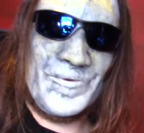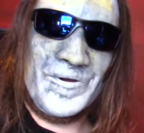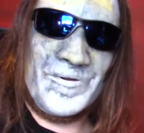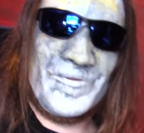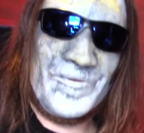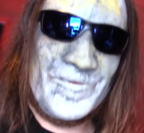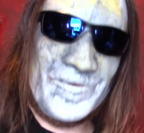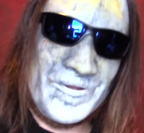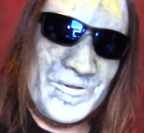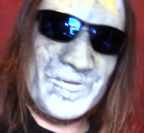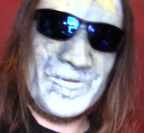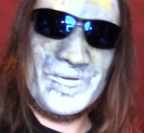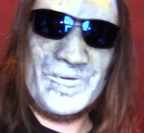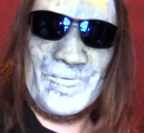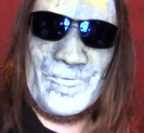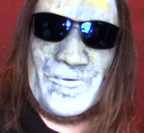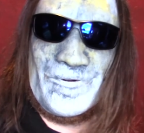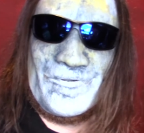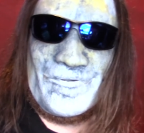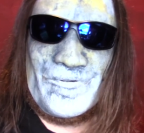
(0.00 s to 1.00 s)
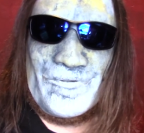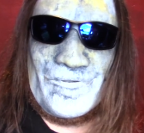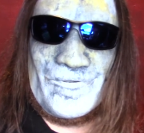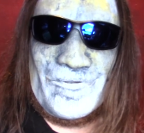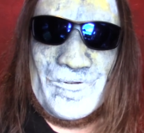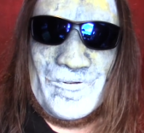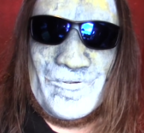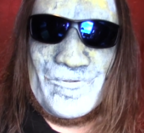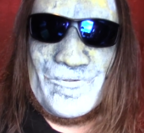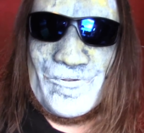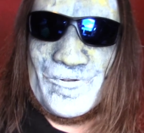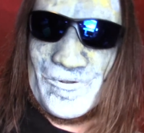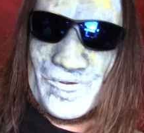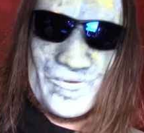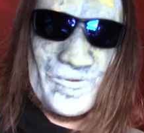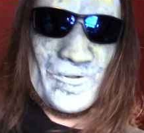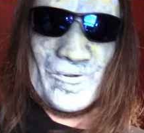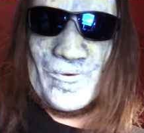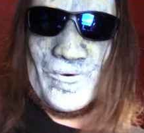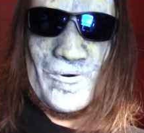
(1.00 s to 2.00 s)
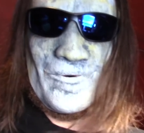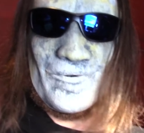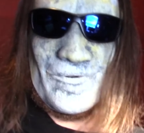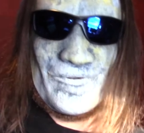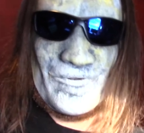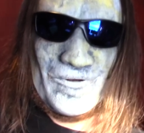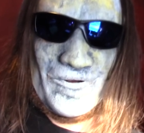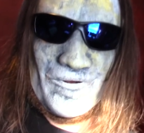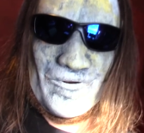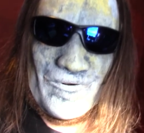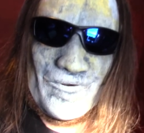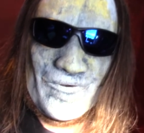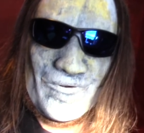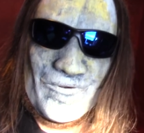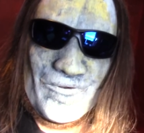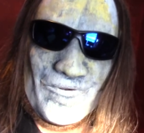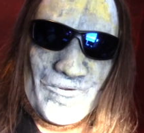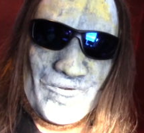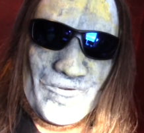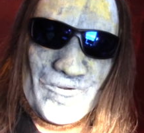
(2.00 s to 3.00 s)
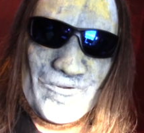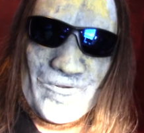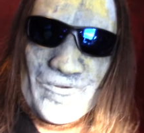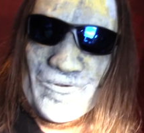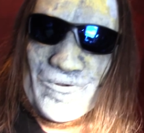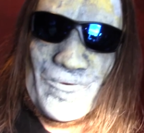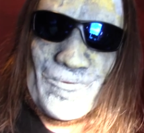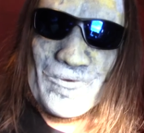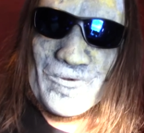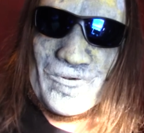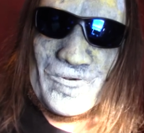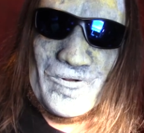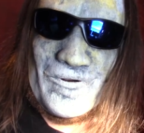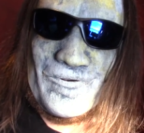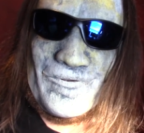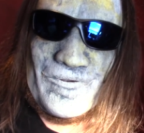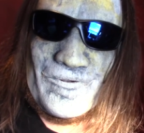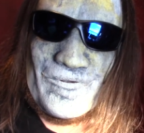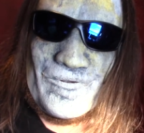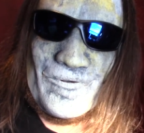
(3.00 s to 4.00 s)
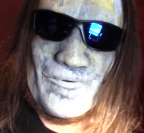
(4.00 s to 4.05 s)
faking a bunch of shit just to grow a channel. That's super selfish to